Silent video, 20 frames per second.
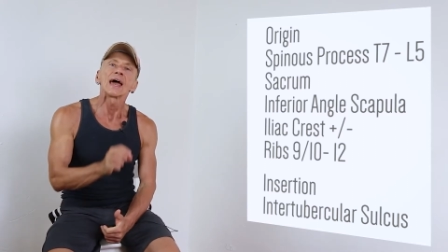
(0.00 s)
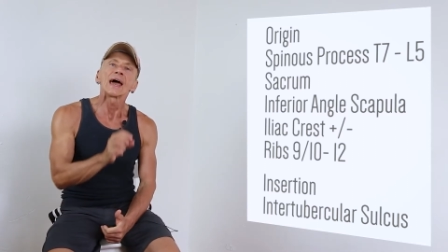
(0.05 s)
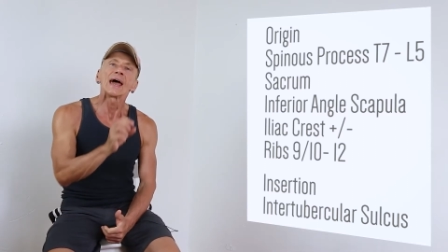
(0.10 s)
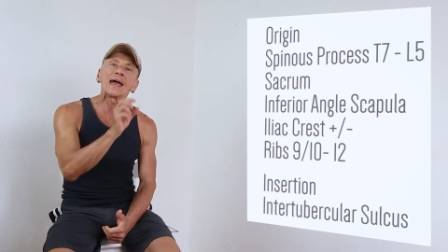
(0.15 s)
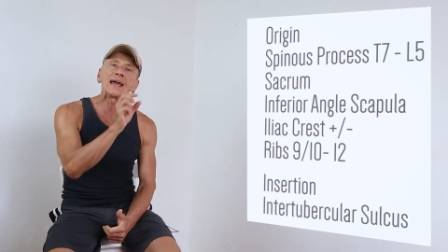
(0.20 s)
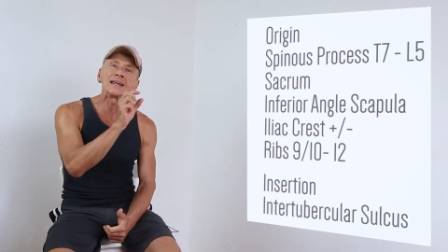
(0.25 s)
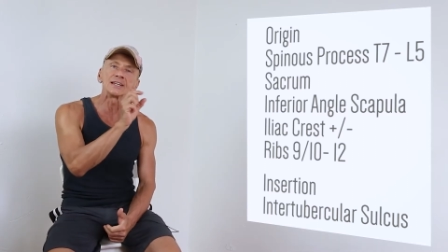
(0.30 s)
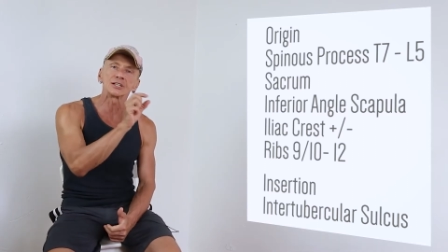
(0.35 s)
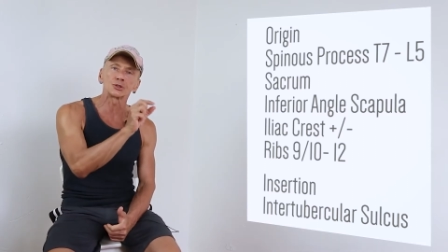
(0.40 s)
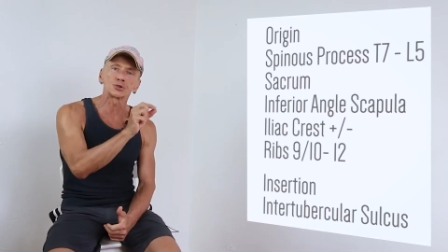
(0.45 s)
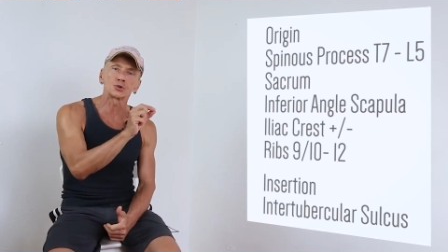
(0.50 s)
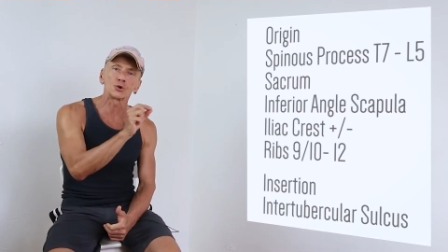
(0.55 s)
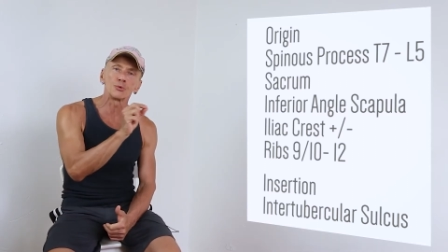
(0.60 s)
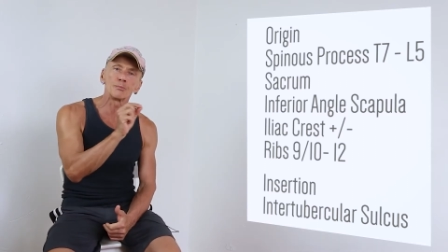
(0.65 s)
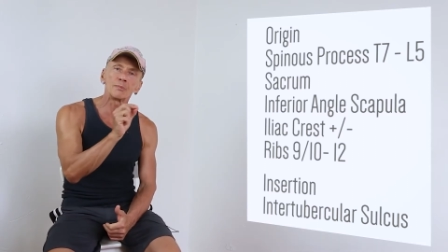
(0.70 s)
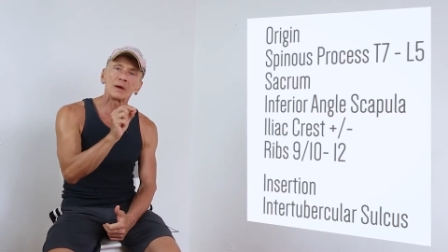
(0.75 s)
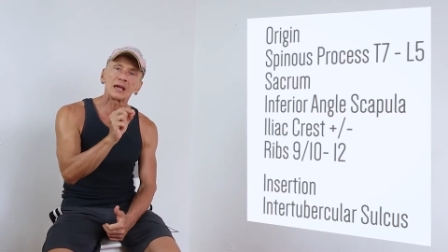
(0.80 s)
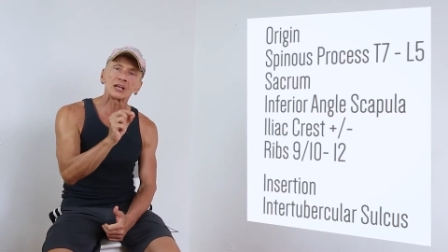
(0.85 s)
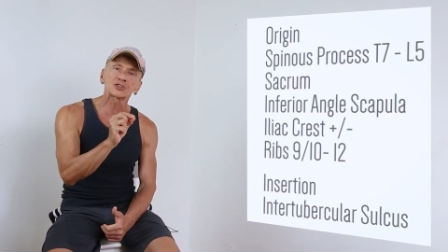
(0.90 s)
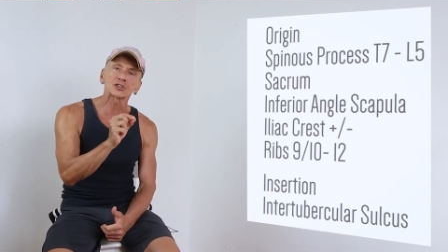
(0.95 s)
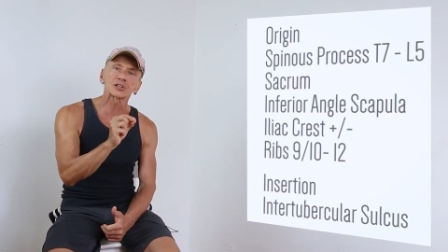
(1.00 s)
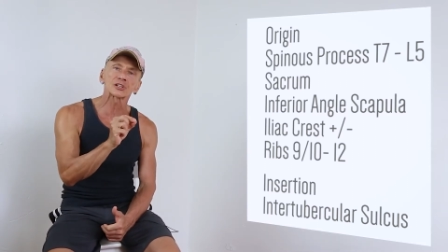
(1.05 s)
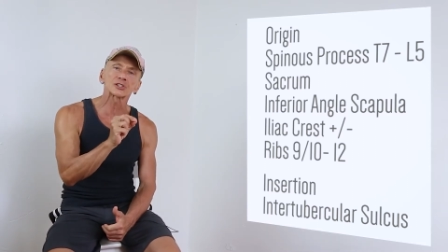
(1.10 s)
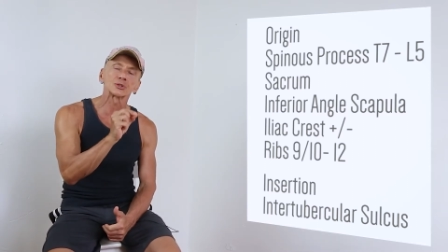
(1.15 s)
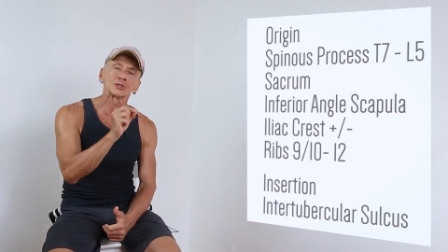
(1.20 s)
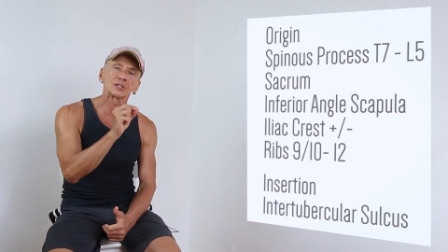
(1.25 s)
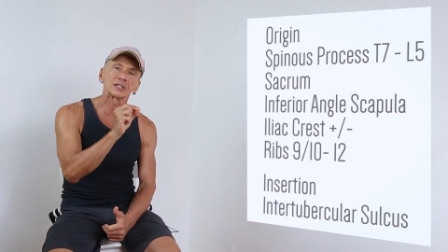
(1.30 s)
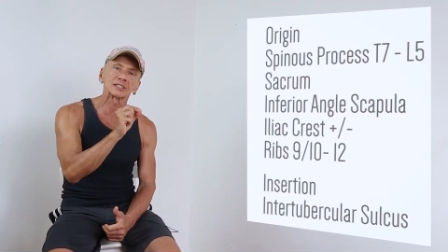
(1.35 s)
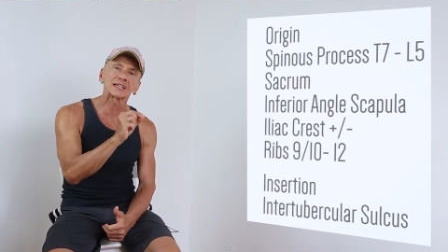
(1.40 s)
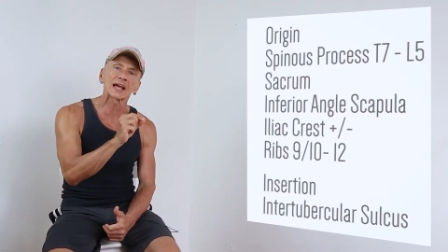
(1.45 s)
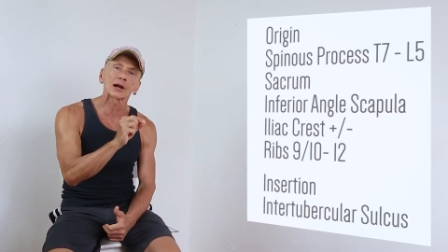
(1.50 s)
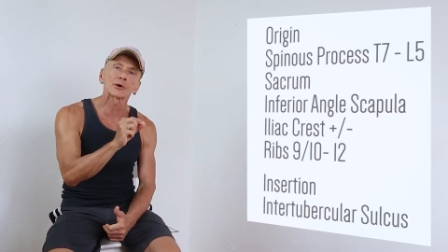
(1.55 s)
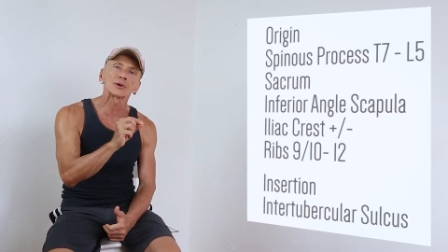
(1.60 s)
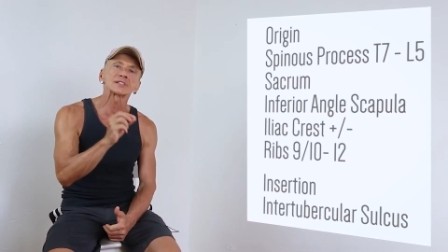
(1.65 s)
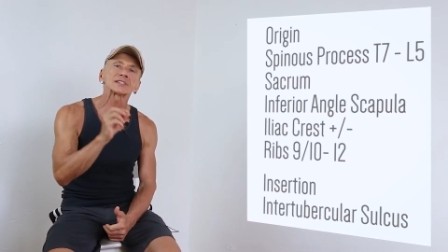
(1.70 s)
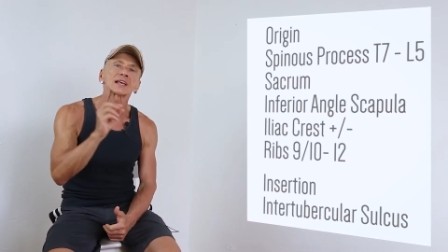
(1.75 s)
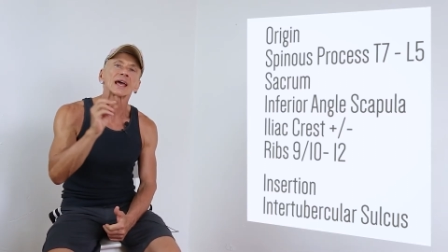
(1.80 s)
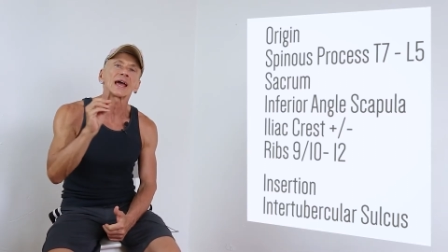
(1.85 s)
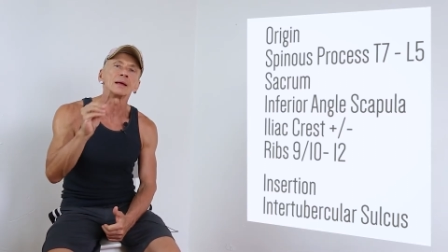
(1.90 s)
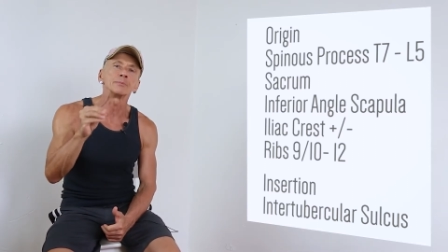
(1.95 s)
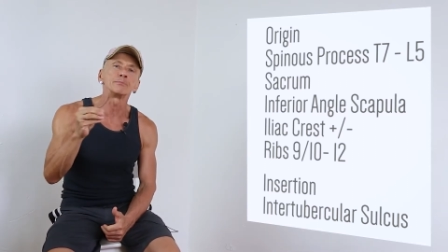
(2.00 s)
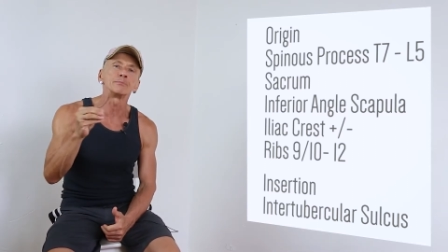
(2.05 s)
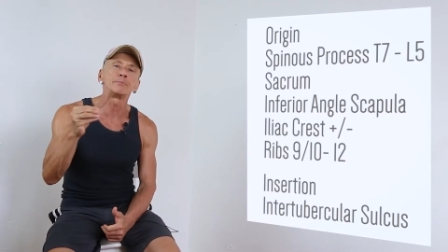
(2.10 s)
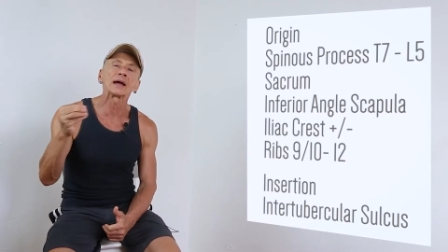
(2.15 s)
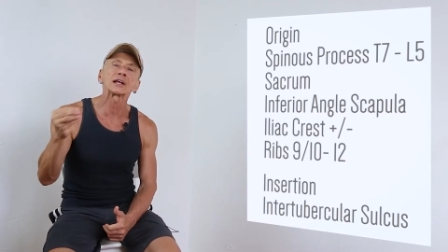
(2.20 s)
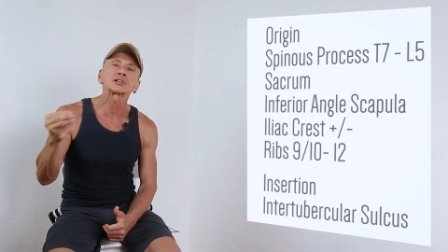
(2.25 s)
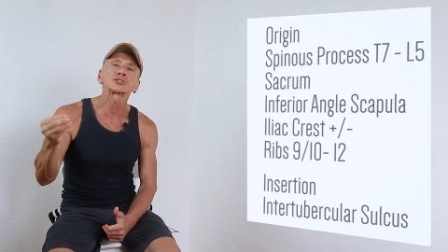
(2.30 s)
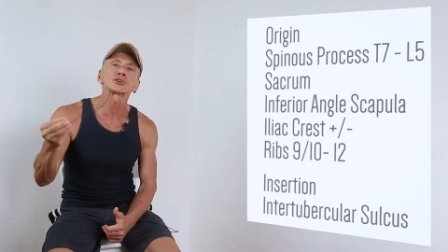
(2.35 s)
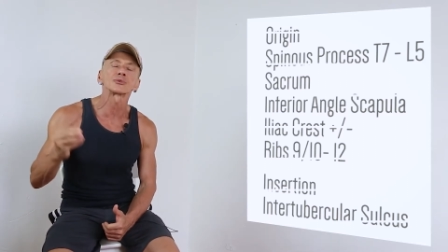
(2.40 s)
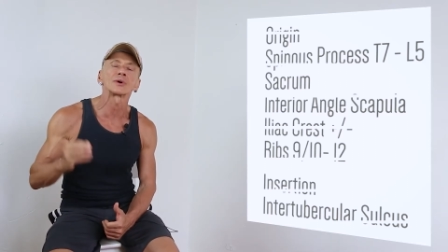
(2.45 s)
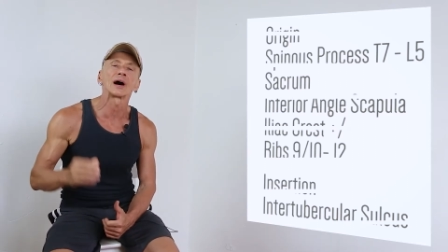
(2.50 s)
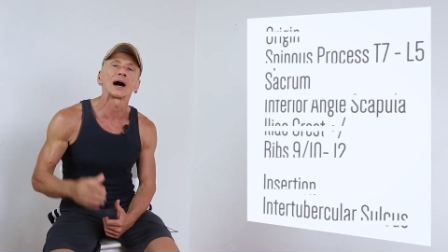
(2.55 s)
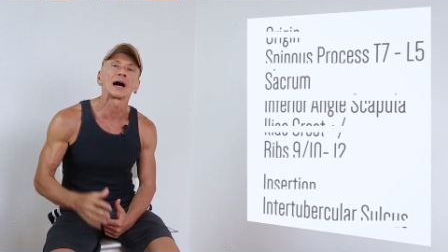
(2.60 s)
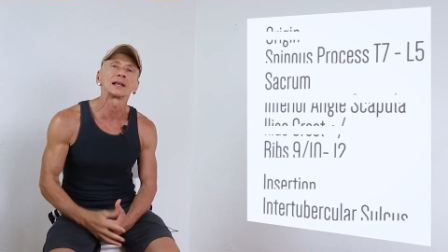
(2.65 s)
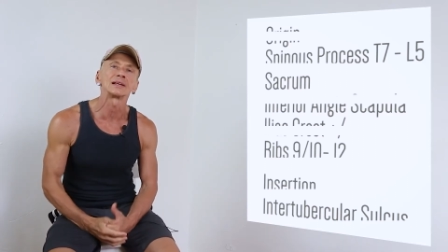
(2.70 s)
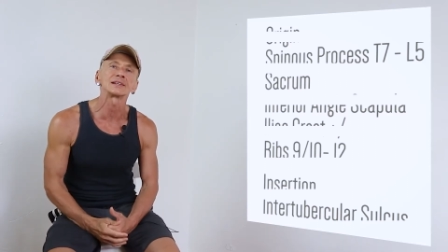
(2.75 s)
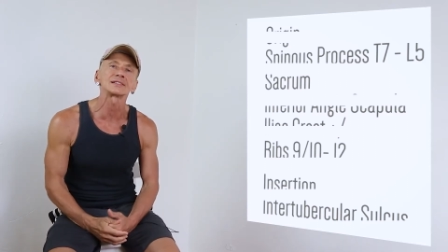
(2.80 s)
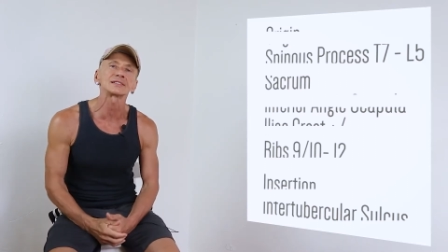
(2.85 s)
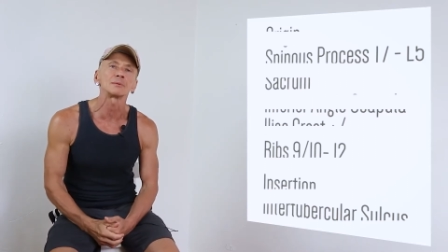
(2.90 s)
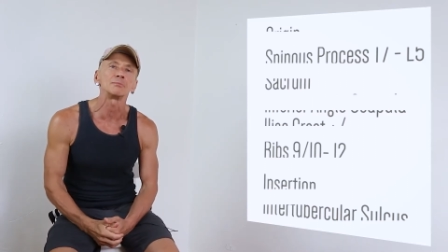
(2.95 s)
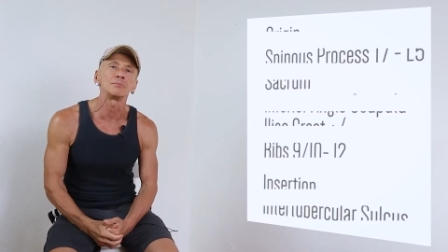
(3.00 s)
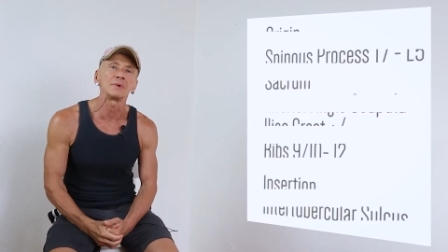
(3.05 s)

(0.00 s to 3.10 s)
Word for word: and the two majors to the teres and pectoralis